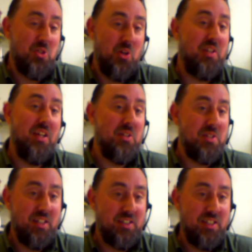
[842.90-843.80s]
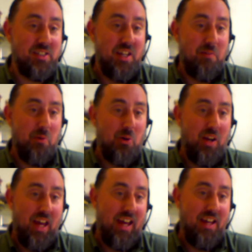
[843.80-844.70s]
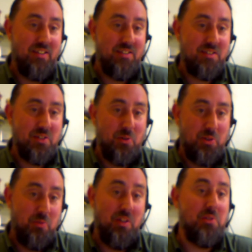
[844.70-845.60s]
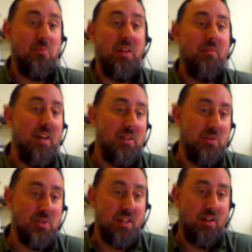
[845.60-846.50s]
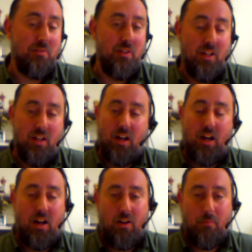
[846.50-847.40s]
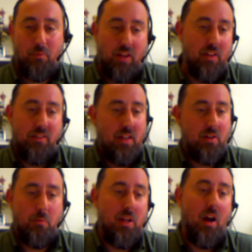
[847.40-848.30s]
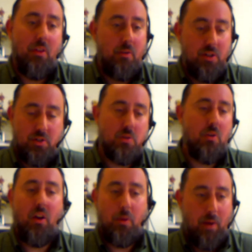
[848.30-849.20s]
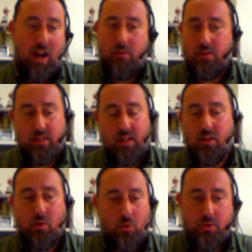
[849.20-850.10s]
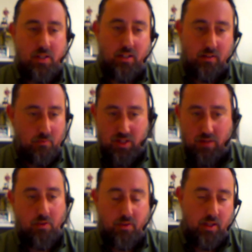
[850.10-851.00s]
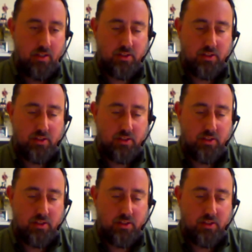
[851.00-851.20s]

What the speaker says: John Deere doesn't exist anymore. And so you need to reinvent yourself. And then there could be other issues or other barriers that are causing different things.